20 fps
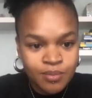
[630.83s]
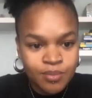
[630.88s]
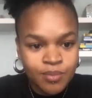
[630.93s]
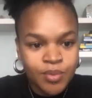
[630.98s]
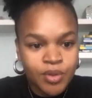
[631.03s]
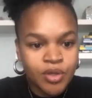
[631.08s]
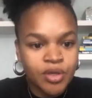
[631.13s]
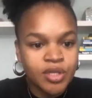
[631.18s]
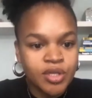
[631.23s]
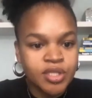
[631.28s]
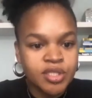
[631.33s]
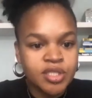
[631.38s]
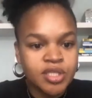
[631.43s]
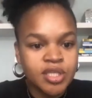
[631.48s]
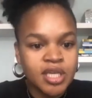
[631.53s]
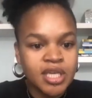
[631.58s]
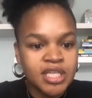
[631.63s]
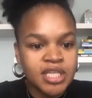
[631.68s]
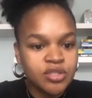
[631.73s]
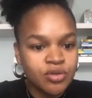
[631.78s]
because
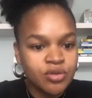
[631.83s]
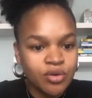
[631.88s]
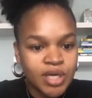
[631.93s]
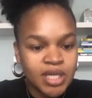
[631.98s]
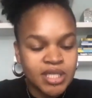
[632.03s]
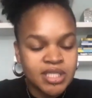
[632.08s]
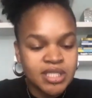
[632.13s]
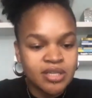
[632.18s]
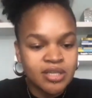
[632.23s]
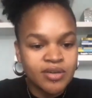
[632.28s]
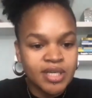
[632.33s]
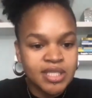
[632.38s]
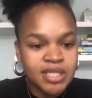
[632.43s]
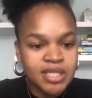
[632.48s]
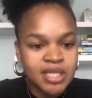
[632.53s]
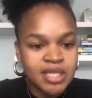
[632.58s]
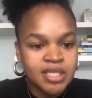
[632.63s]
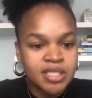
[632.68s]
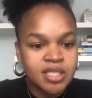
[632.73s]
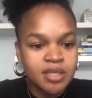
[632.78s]
it's not necessarily
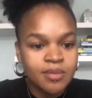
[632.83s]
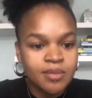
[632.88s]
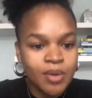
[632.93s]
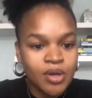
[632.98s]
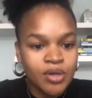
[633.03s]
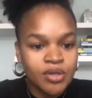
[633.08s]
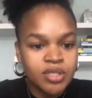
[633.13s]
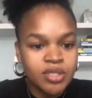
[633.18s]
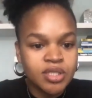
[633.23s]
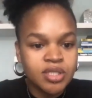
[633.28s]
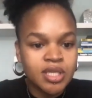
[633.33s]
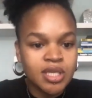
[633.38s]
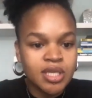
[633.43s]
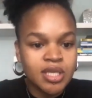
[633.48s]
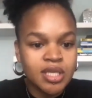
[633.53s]
seen as the most